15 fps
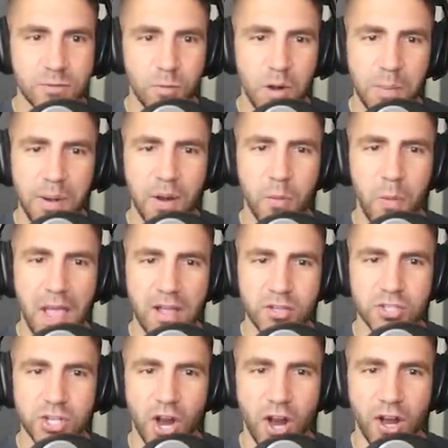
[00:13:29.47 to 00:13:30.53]
What about a whale
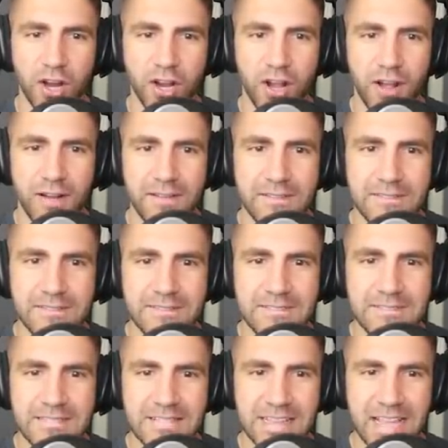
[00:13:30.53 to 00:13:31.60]
shark?
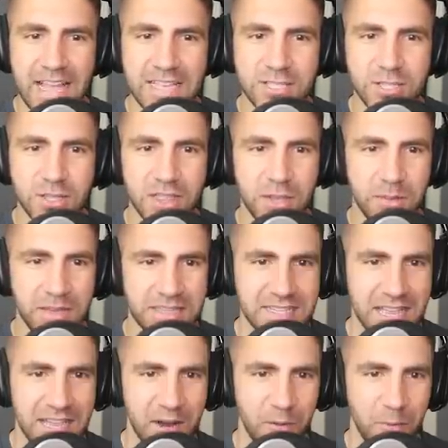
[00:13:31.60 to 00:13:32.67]
Guys, do you think we can
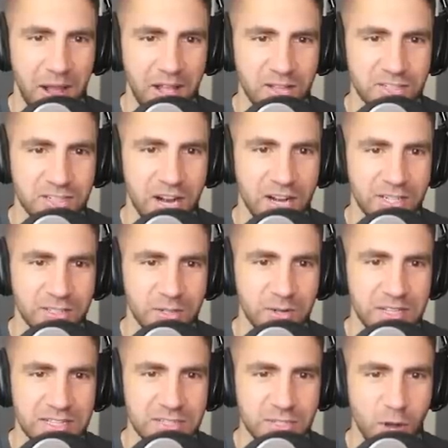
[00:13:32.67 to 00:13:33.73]
take out a whale shark?
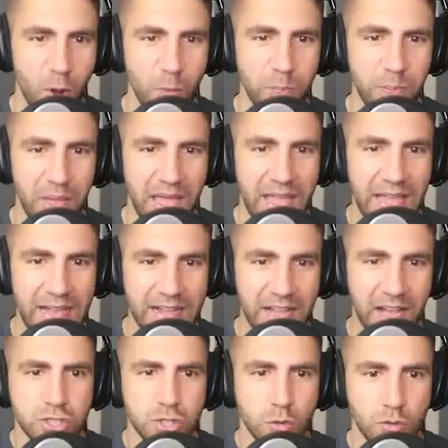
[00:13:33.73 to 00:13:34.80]
Dude, he's so
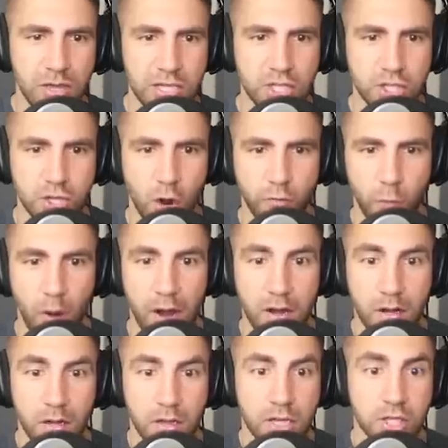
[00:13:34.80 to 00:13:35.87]
big. Dude, let's just go for it.
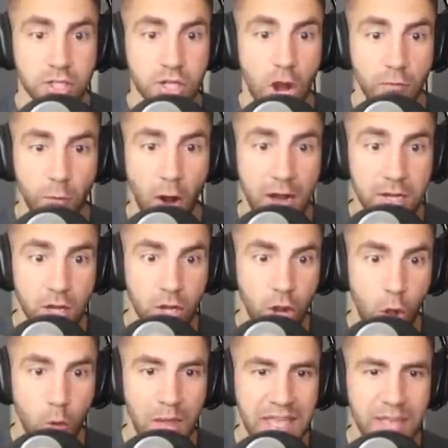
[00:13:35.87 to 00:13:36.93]
Let's just go for it.
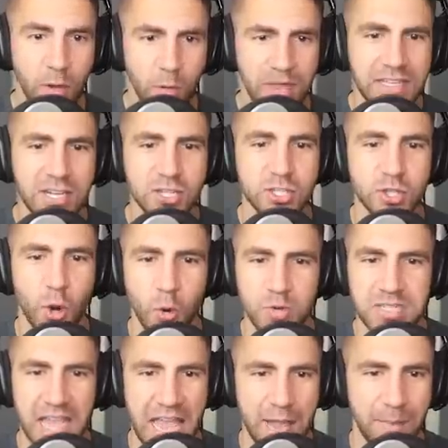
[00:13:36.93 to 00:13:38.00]
Okay, he only does 2
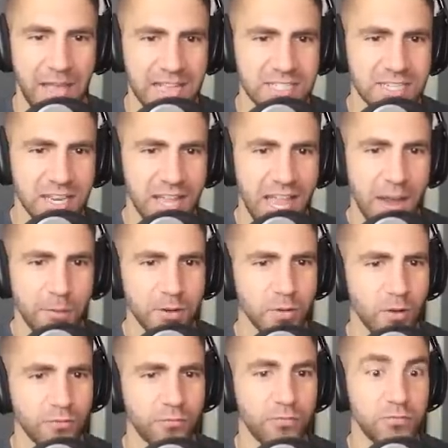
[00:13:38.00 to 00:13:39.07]
damage. We're
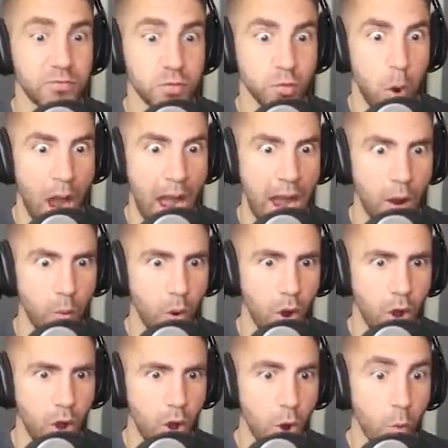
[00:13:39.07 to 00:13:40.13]
doing, wow.
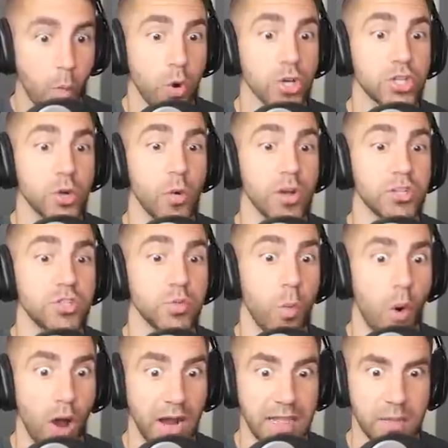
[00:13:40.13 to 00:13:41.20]
We're doing
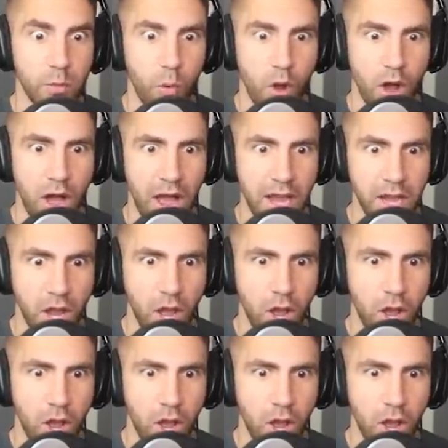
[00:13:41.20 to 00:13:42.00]
21?